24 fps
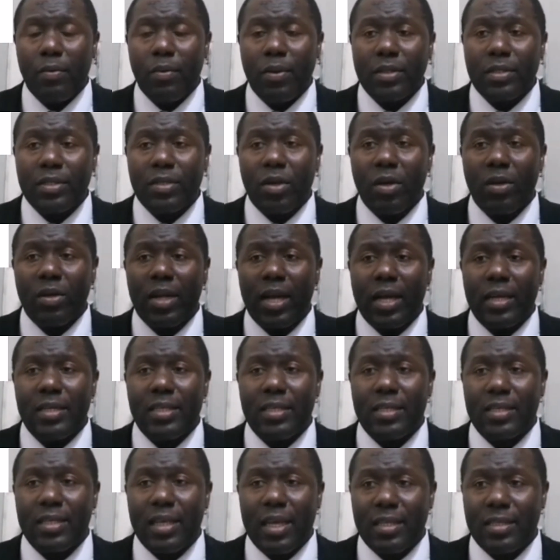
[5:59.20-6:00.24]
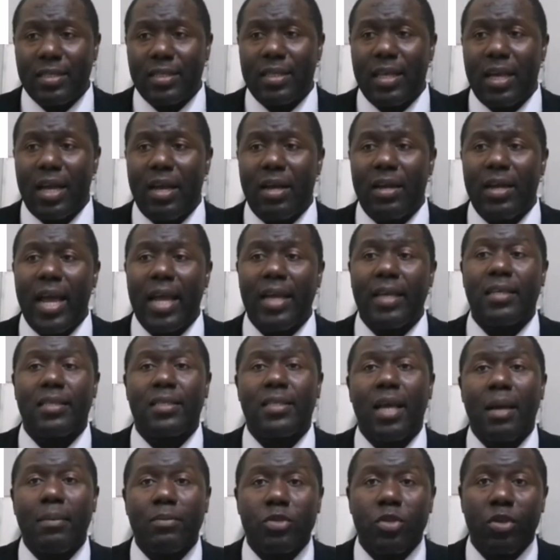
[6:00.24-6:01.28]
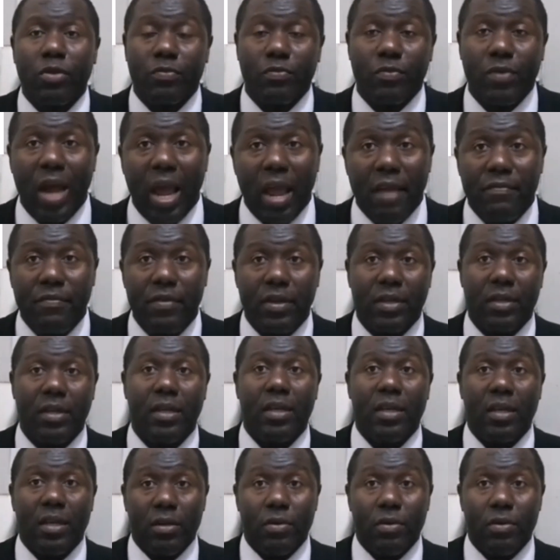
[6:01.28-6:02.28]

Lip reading: what's other disaster, like in terms of driving,